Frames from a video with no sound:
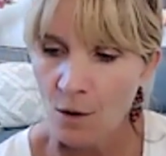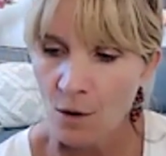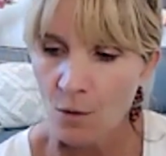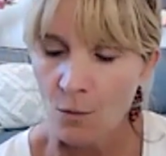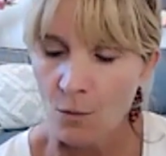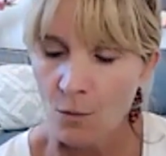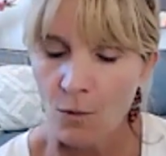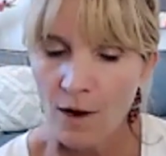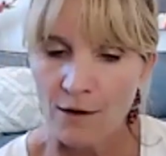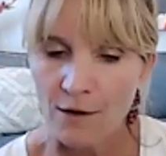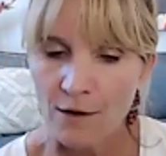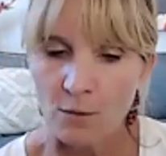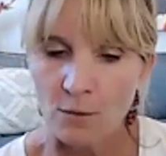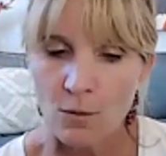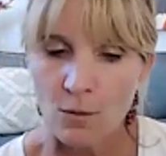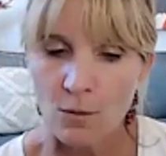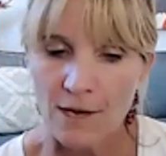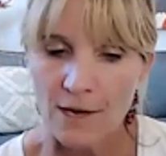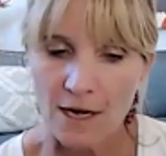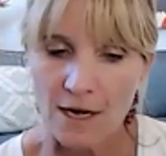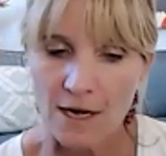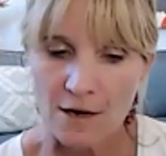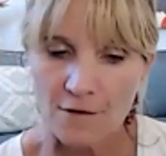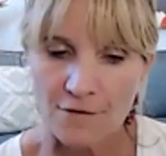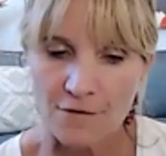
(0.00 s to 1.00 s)
when
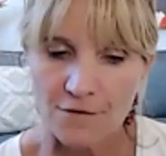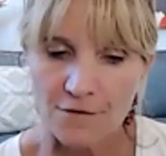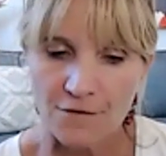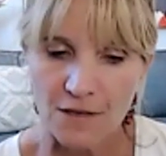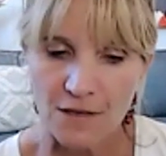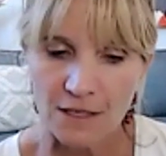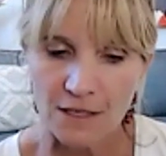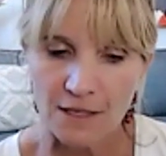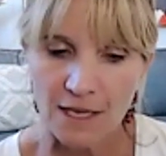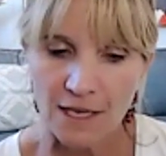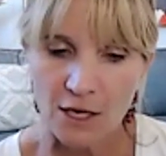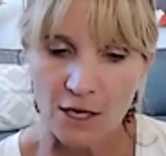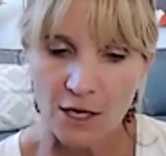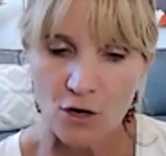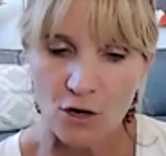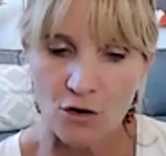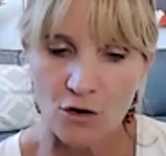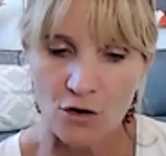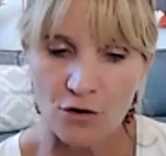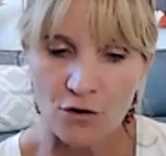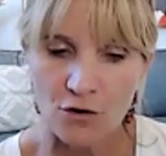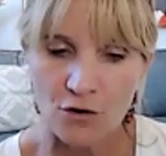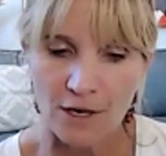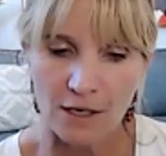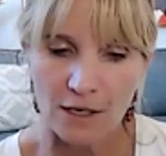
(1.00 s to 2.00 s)
we are feeling
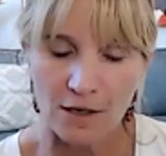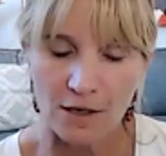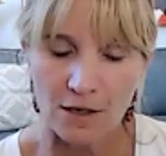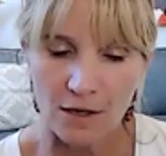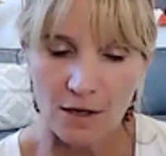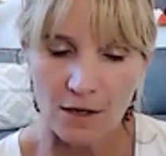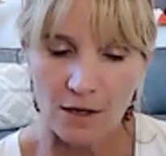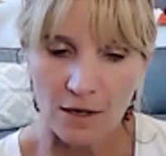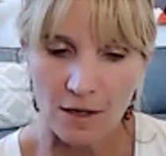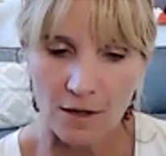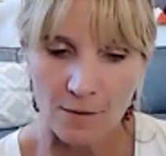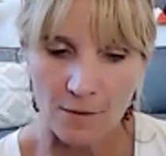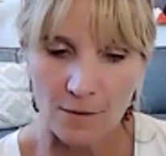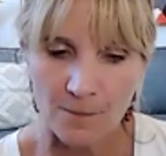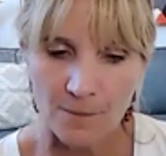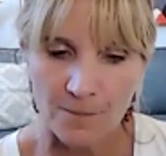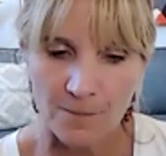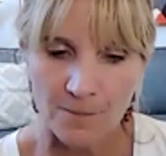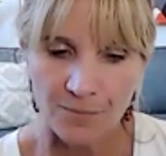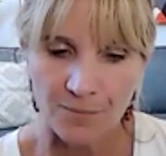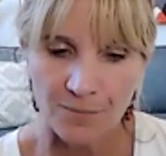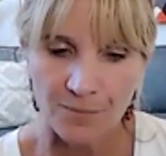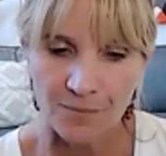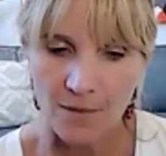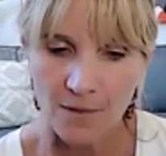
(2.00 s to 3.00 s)
critical
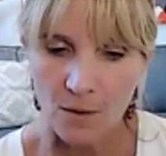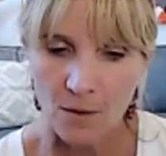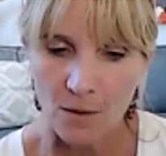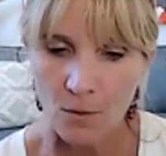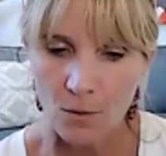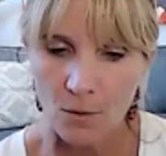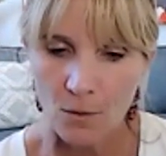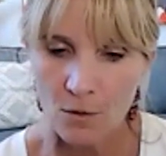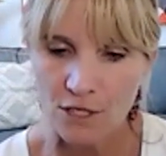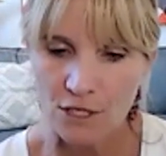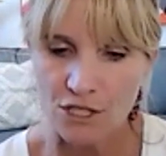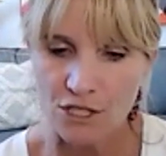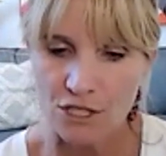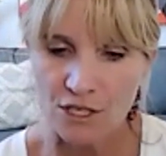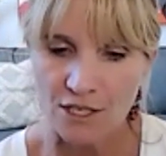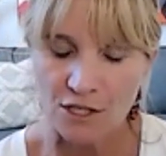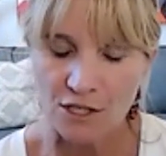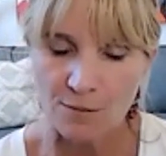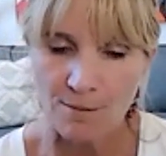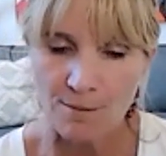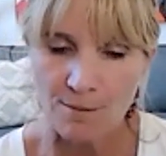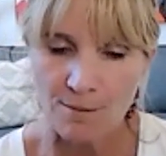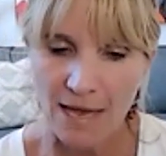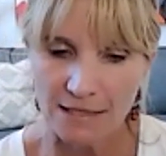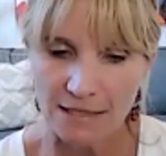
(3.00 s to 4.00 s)
or
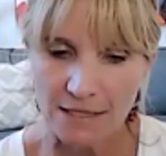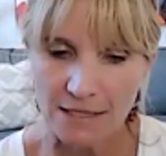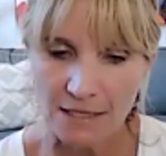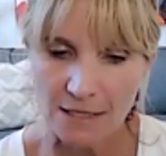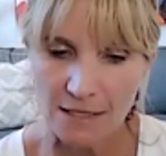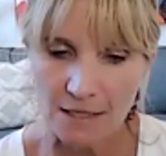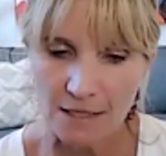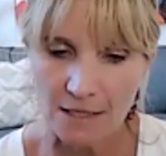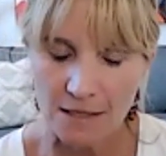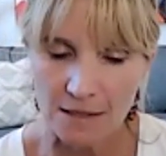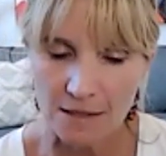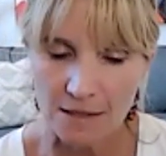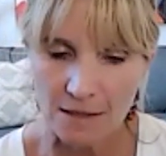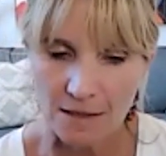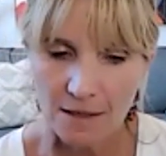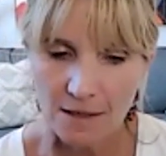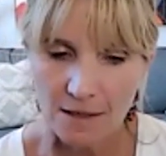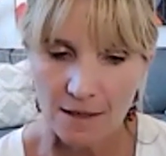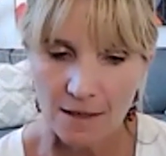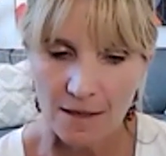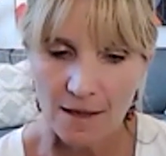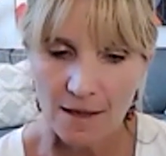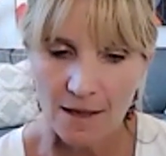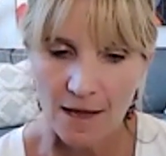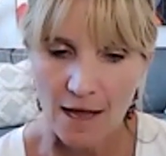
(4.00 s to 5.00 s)
judgmental
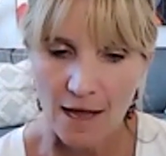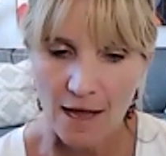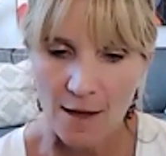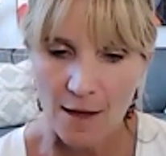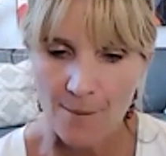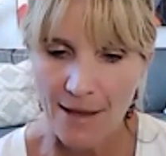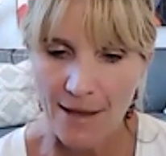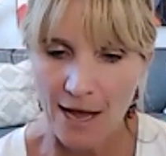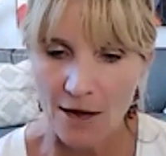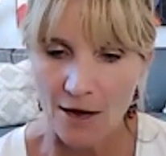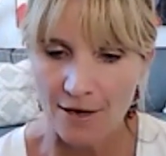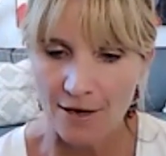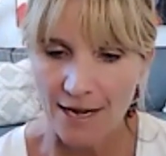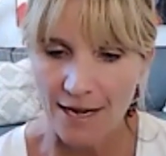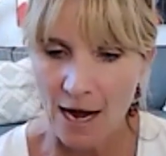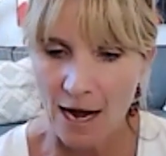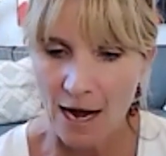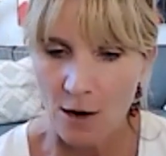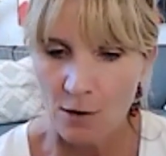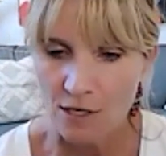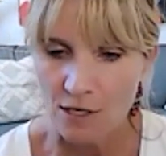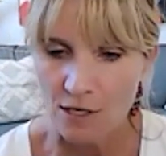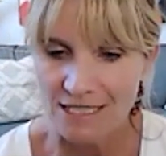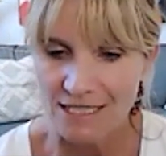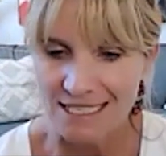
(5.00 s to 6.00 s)
about
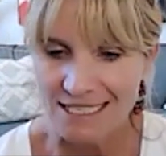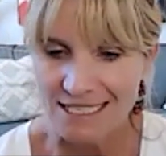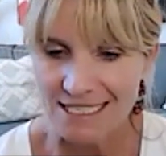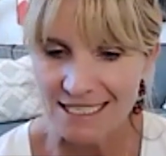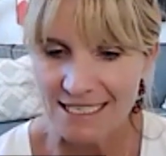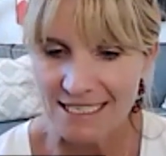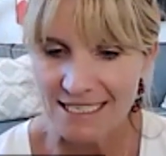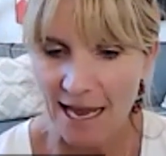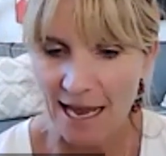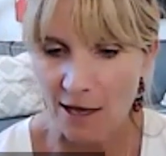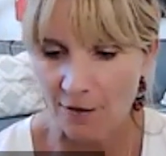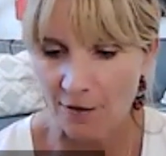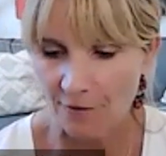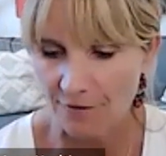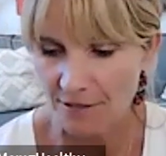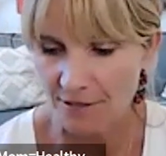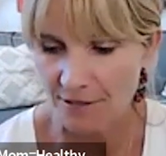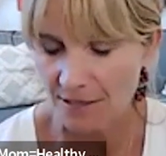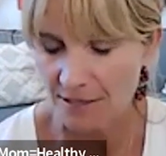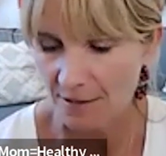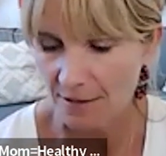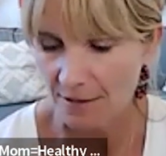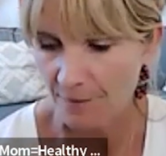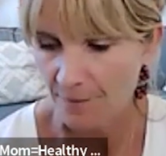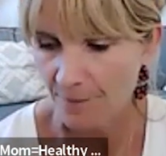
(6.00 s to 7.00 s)

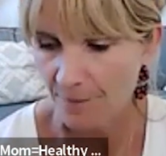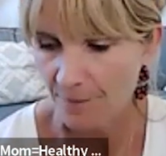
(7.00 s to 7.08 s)
ourselves,